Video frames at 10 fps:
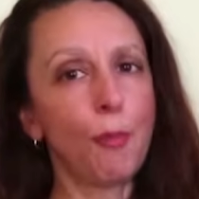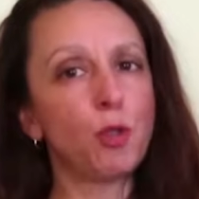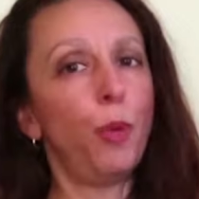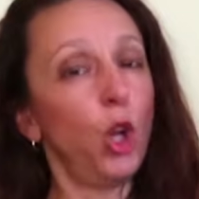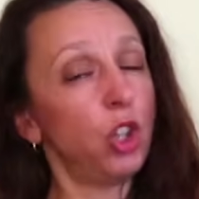
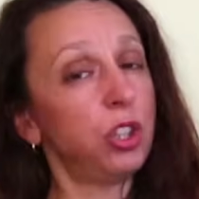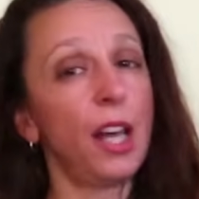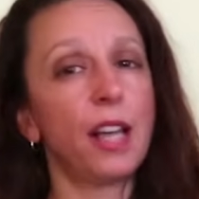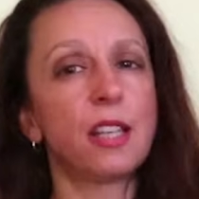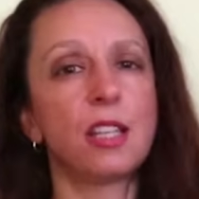blotting
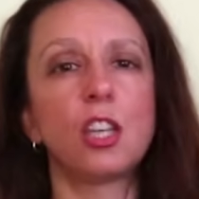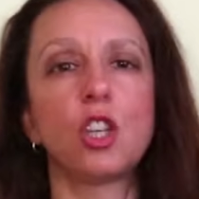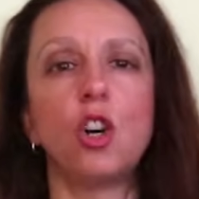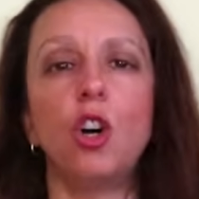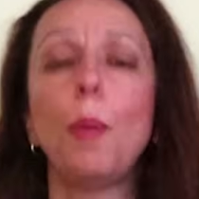excess
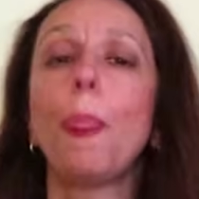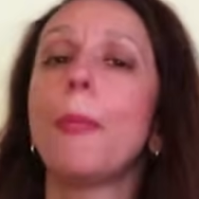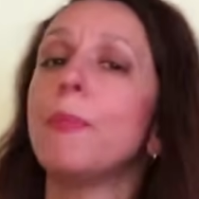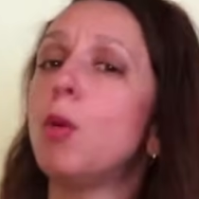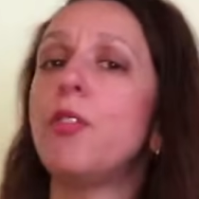oil
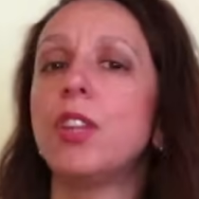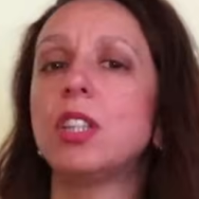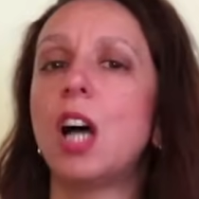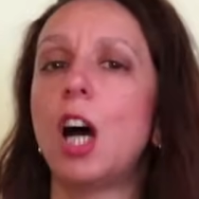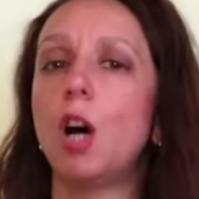with a
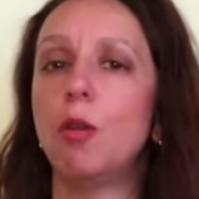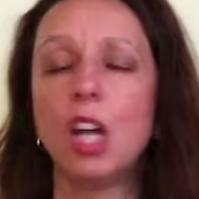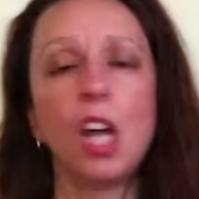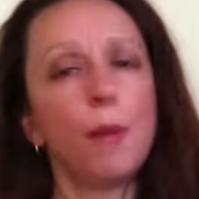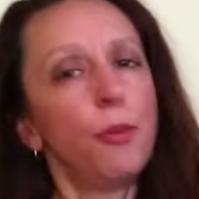towel
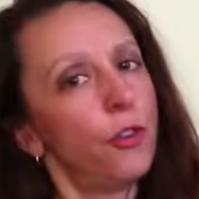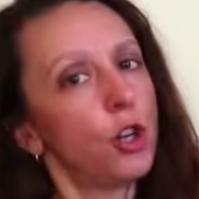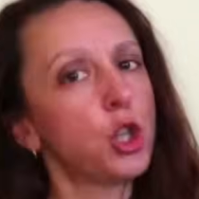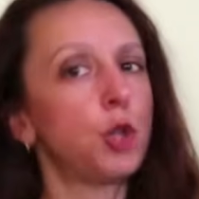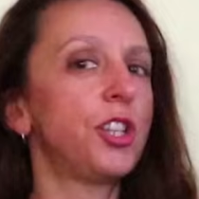before
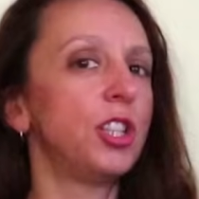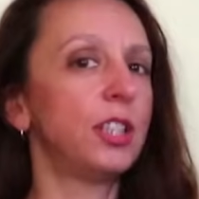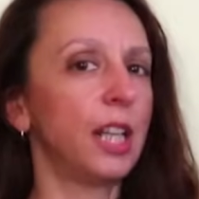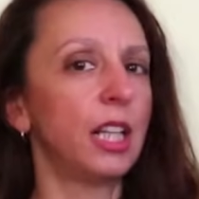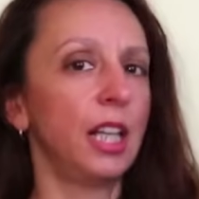switching
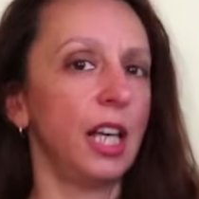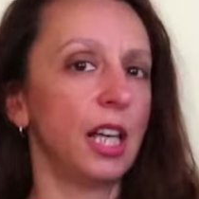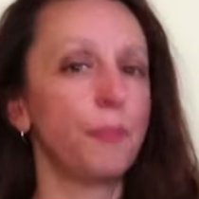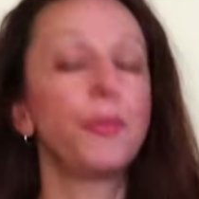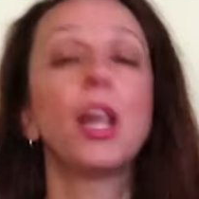techniques.
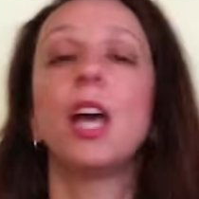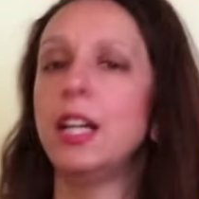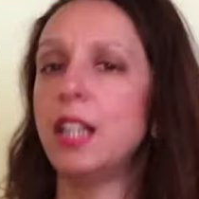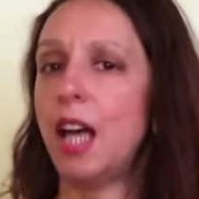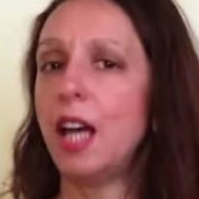
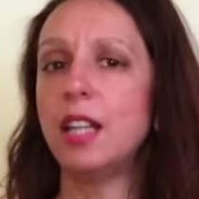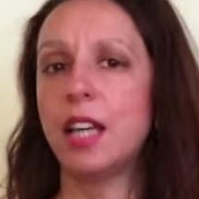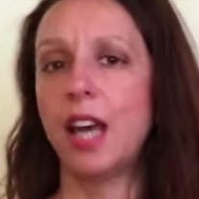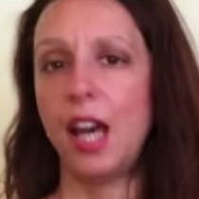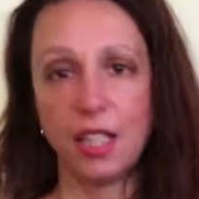In any
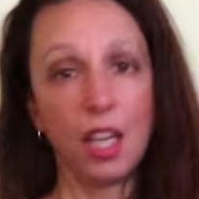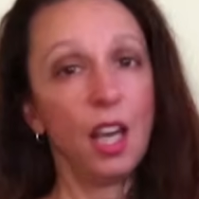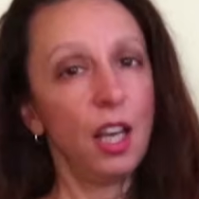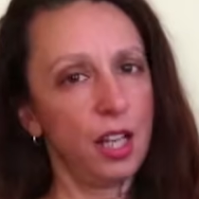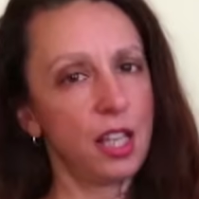case,
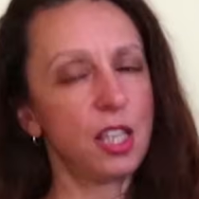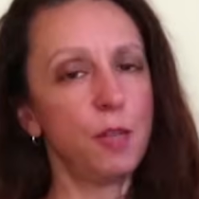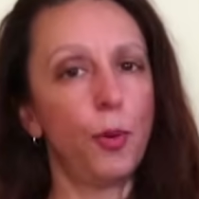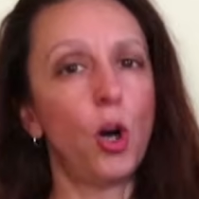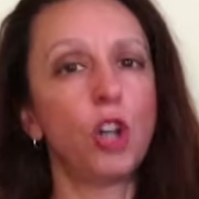it is
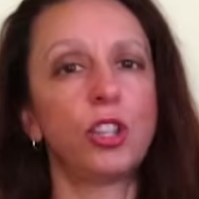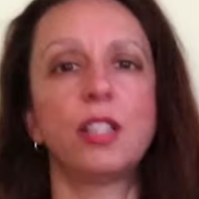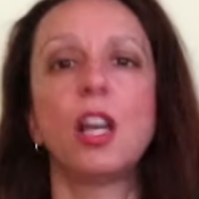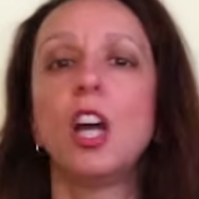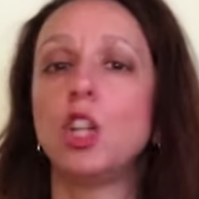important
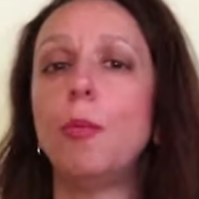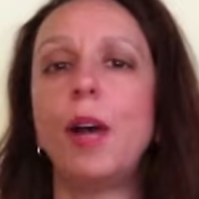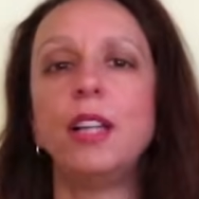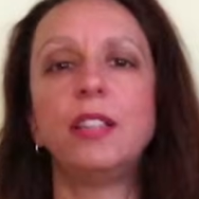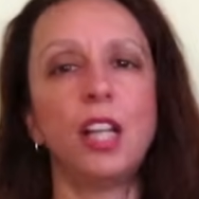to
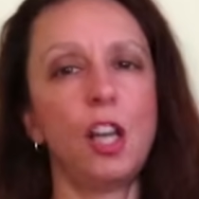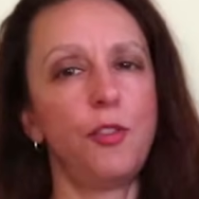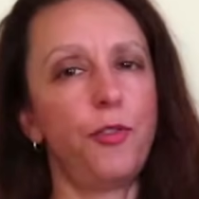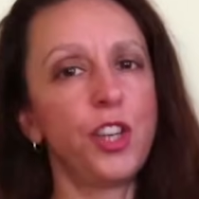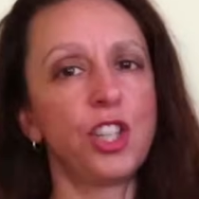maintain
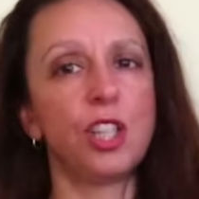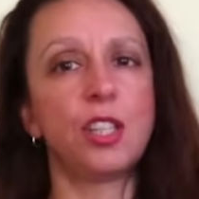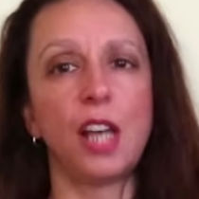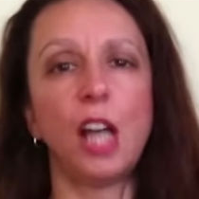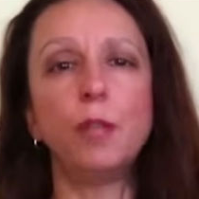efficiency
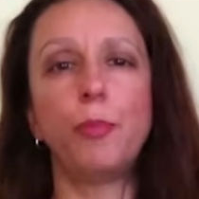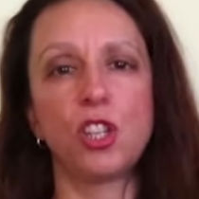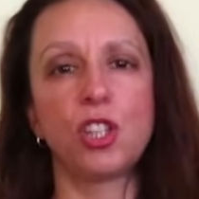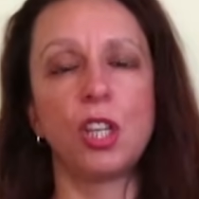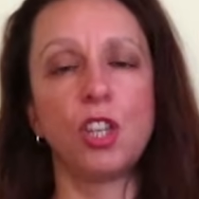and
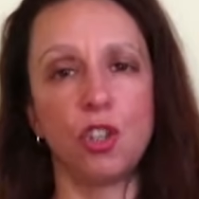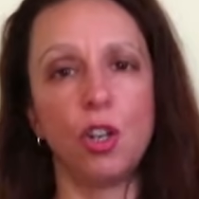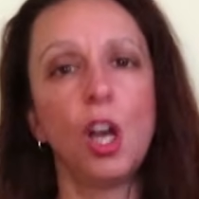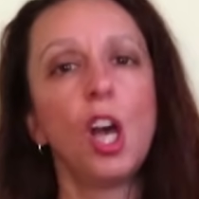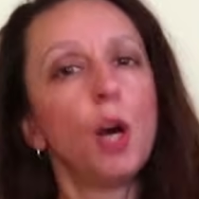precision
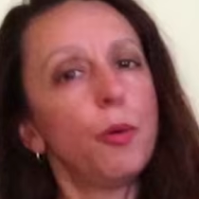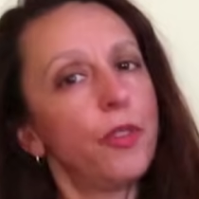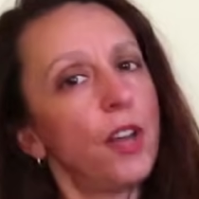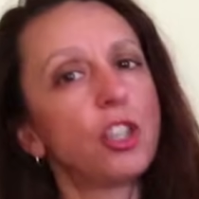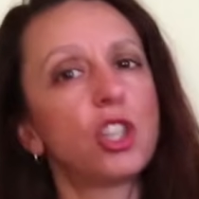
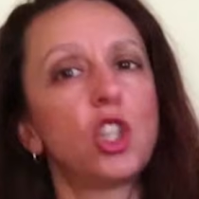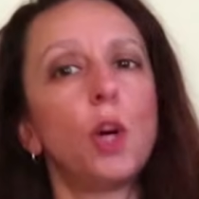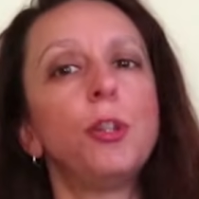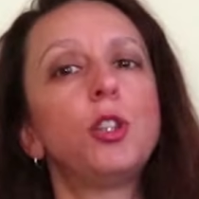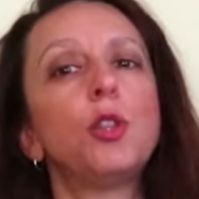without
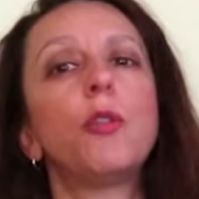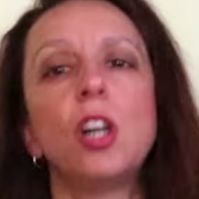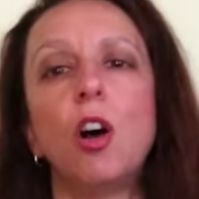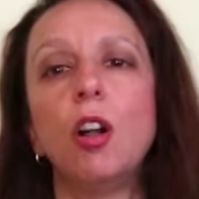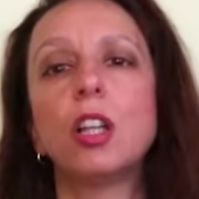stopping to
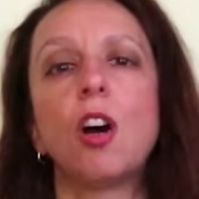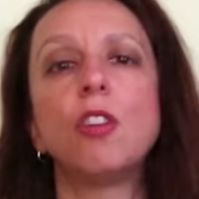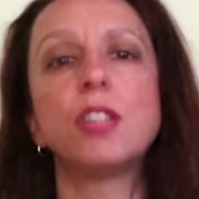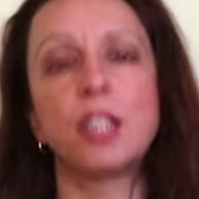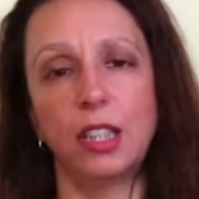re-oil
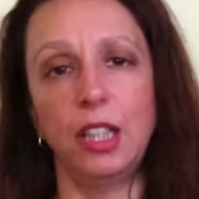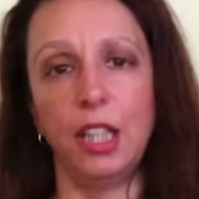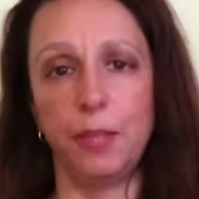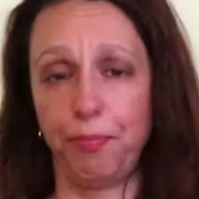constantly.